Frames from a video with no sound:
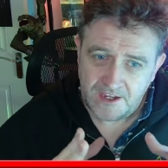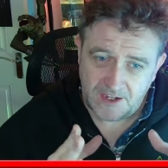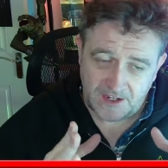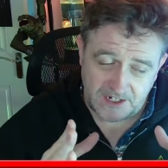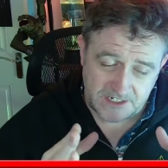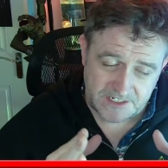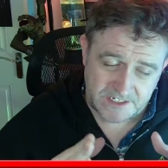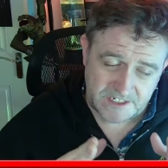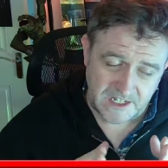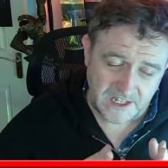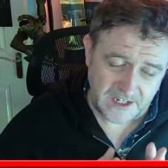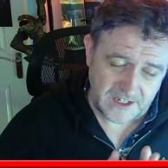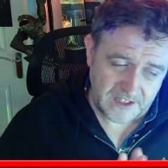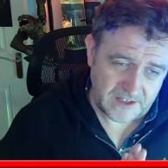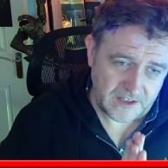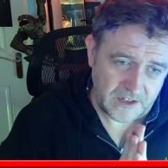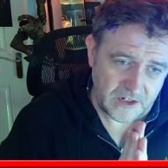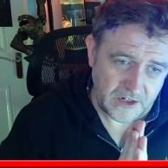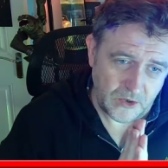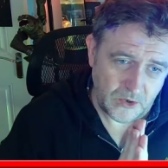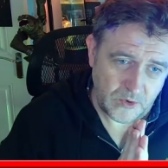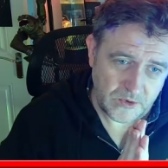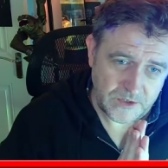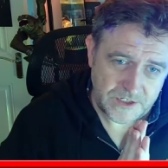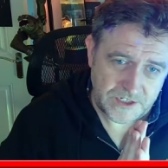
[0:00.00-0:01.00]
It's like the
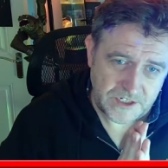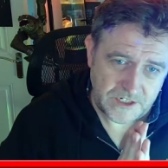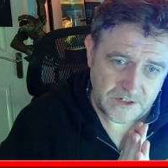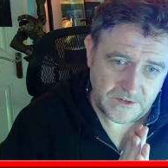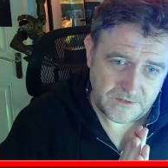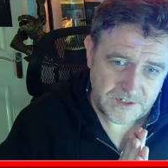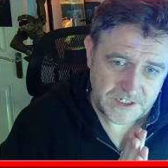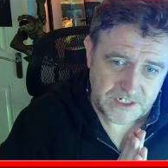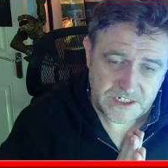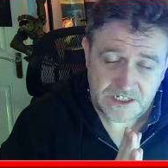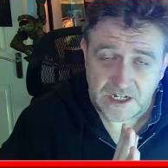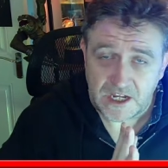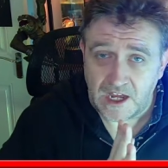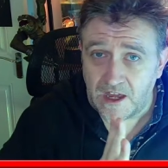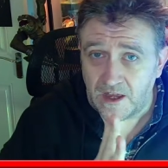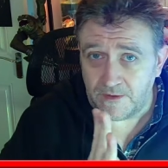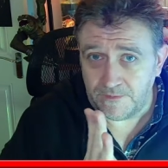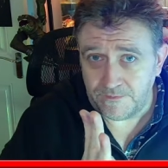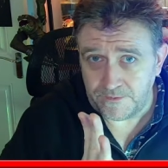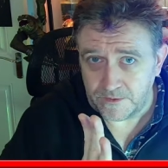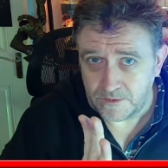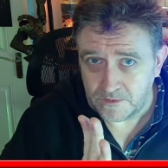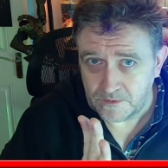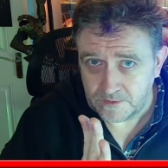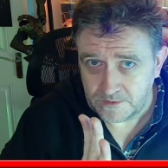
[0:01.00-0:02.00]
launch of
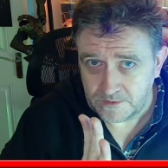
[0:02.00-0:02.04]
Starfield.